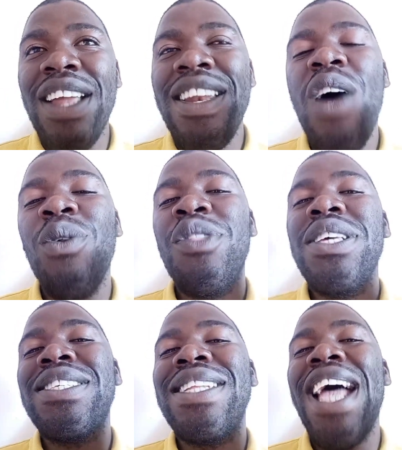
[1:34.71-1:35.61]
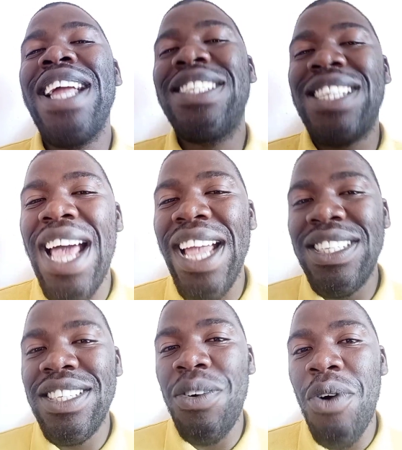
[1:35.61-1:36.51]
Now, this
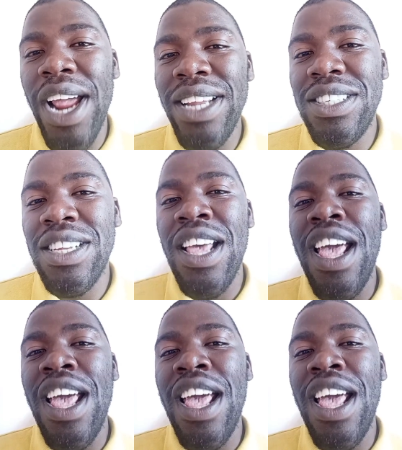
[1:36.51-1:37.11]
nitrite, right,